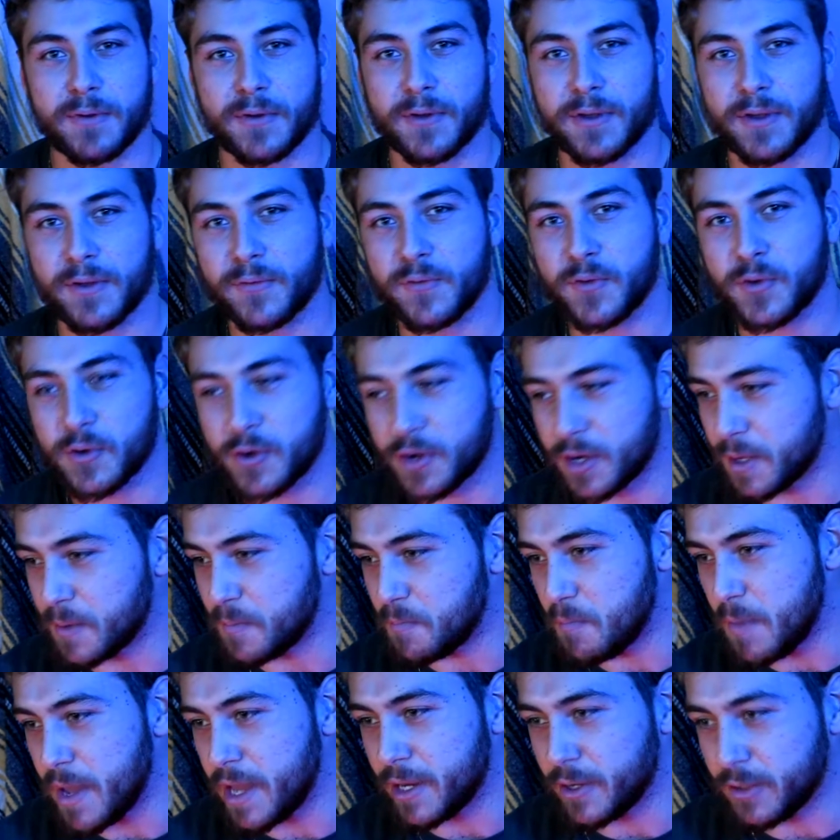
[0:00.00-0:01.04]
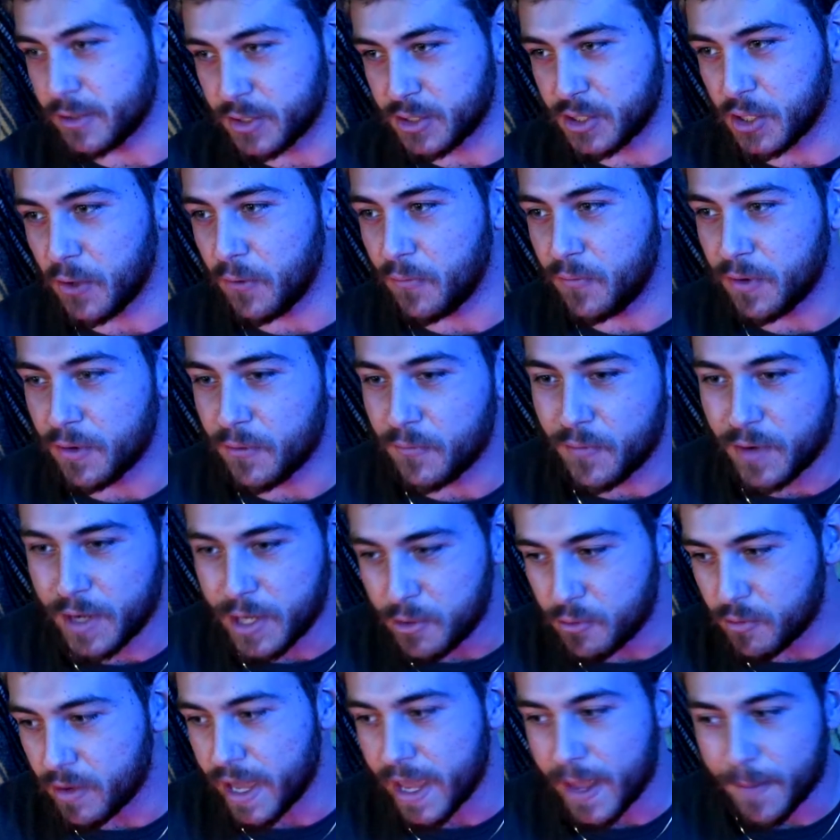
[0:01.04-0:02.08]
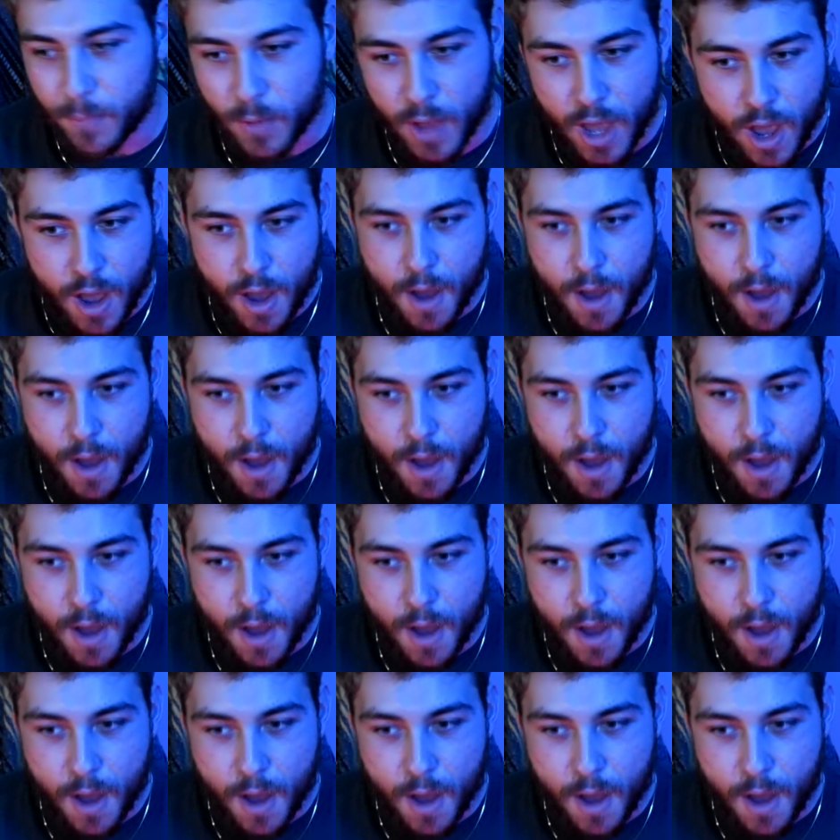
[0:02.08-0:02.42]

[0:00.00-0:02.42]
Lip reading: If you were to make yourself in a video game,